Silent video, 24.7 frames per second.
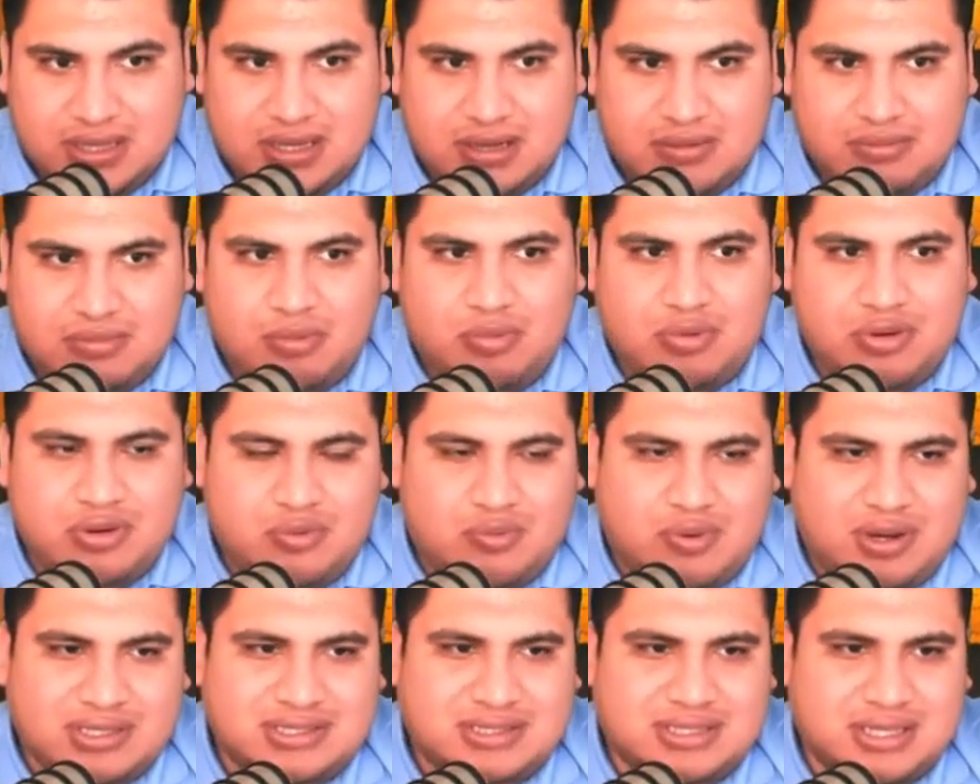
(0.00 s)
But when you
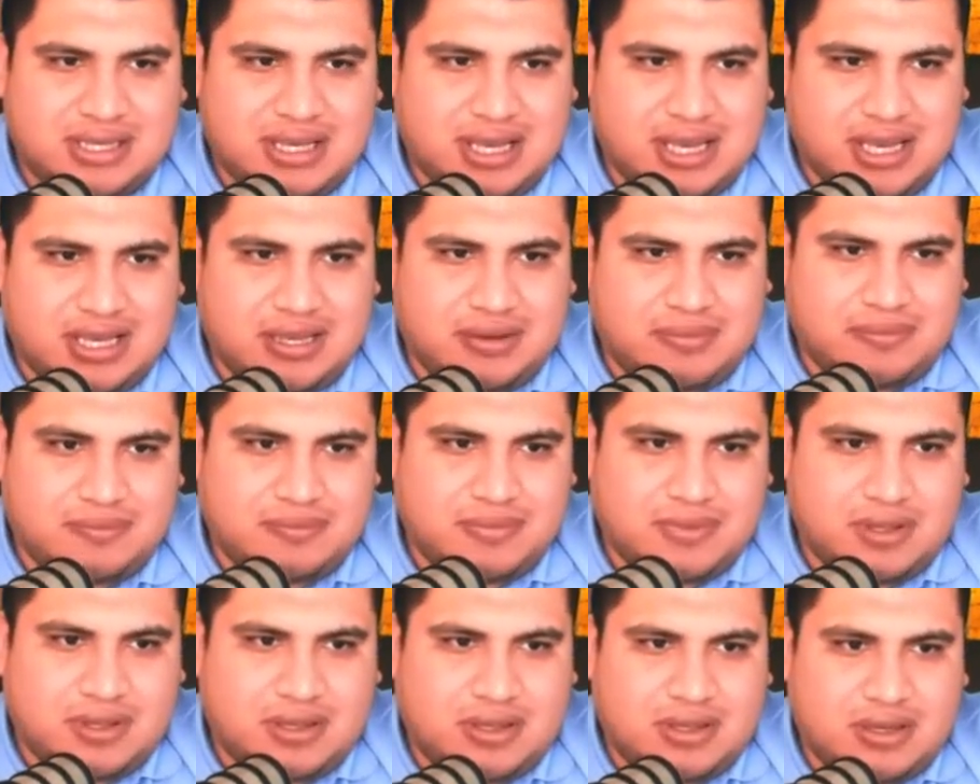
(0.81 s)
watch the game,
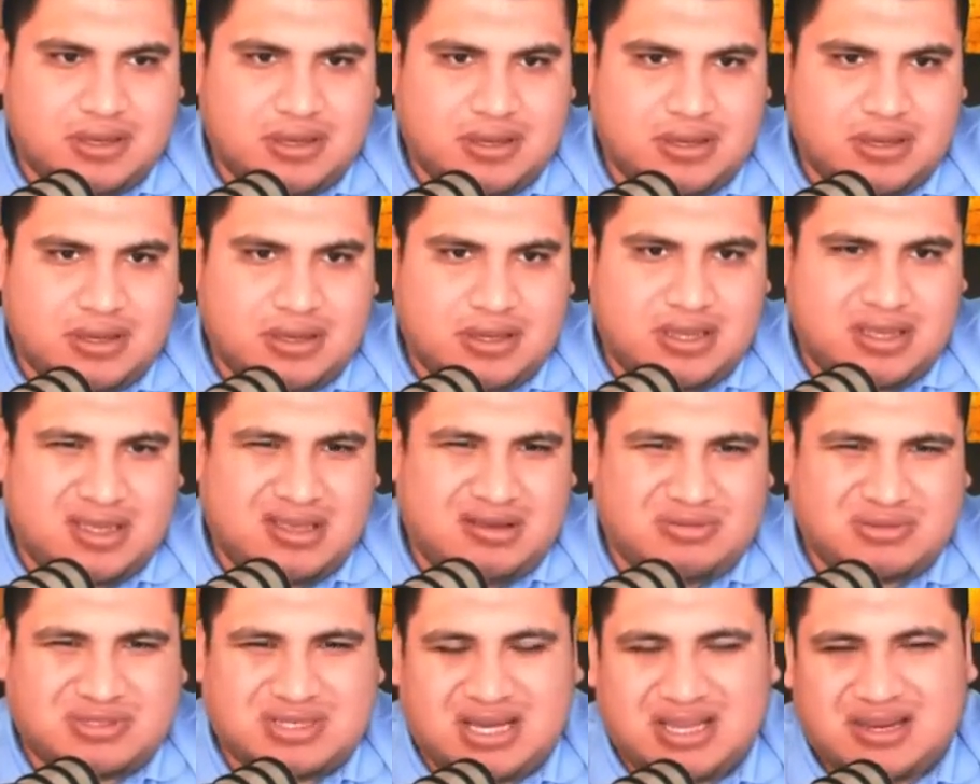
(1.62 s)
it
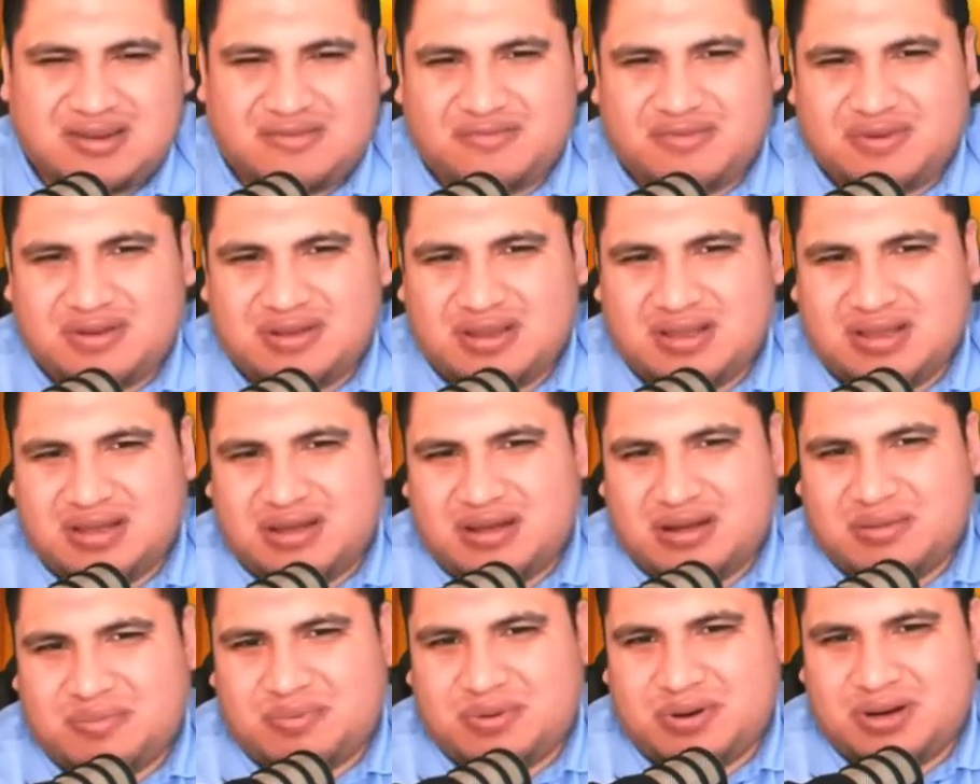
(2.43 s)
was kind of
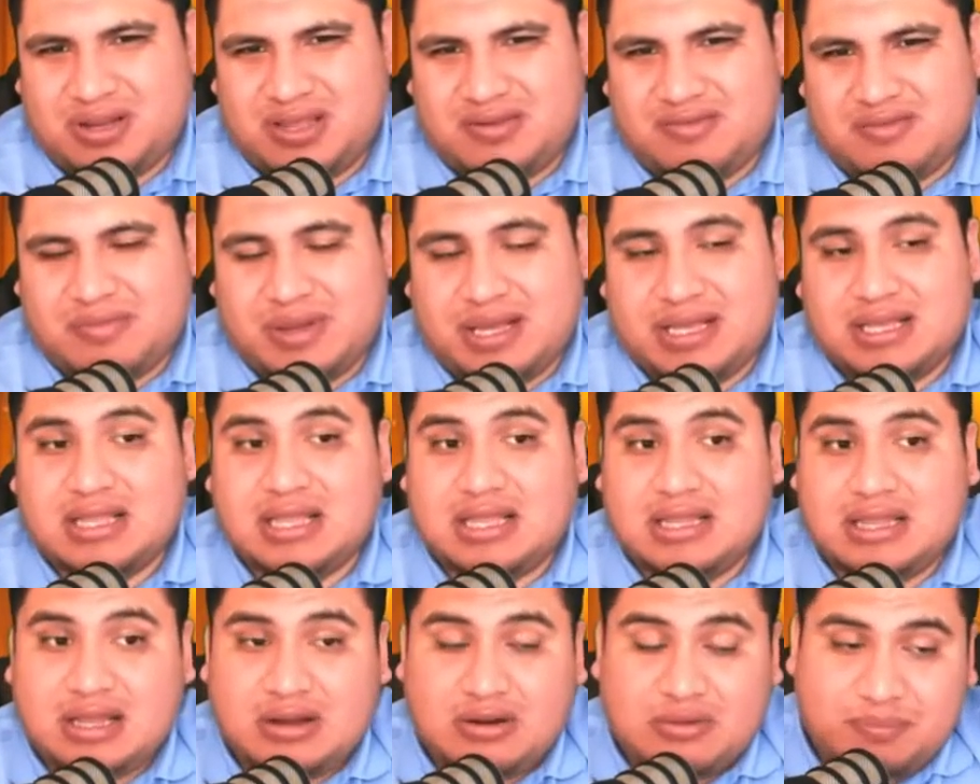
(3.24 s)
a pretty even.
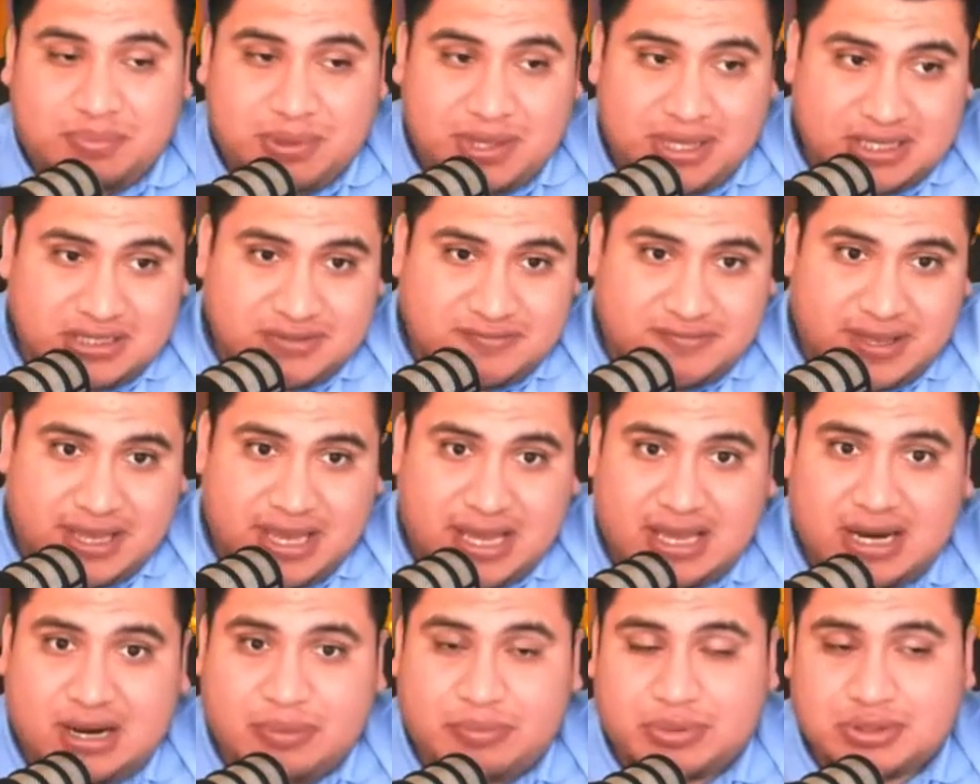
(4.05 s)
Now PSV
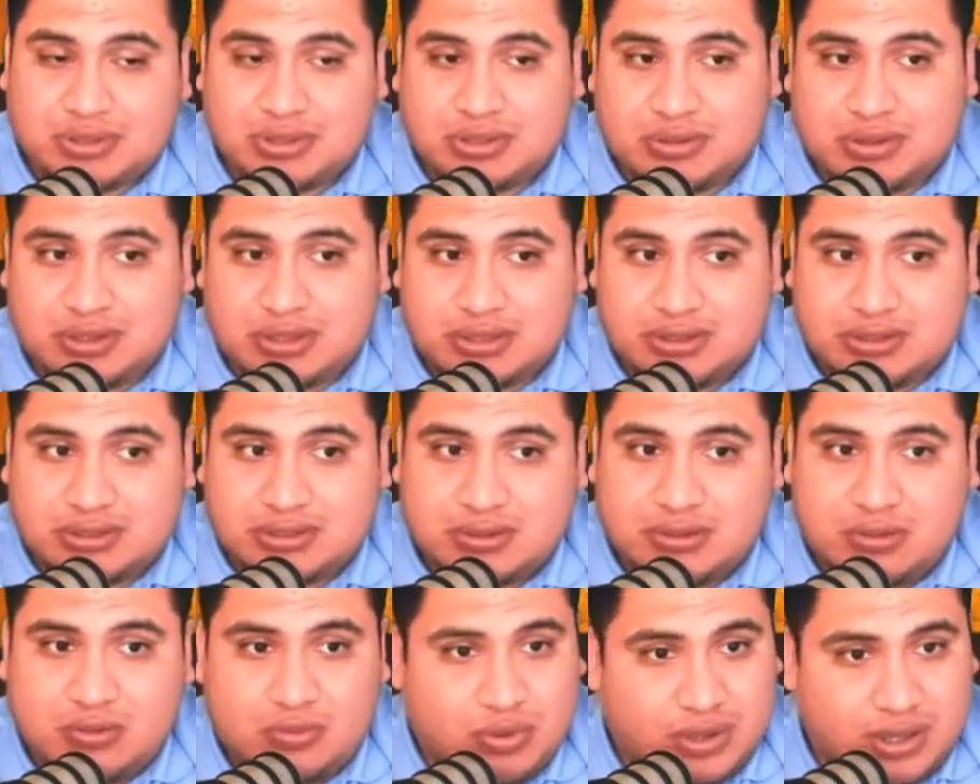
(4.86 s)
had opportunities,
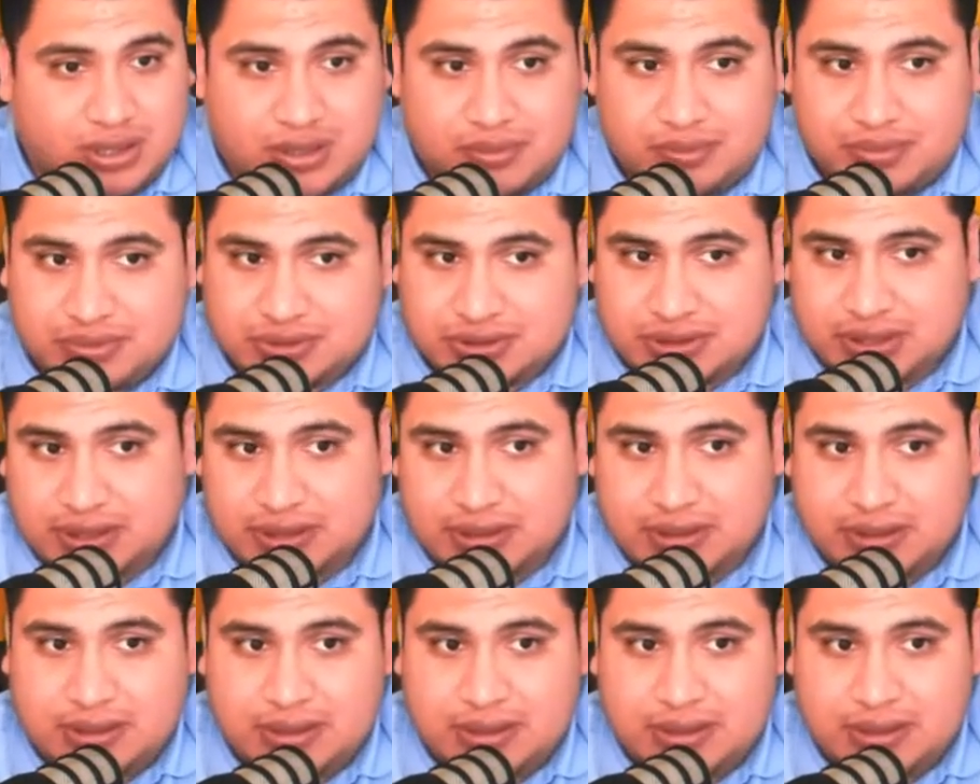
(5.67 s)
100%.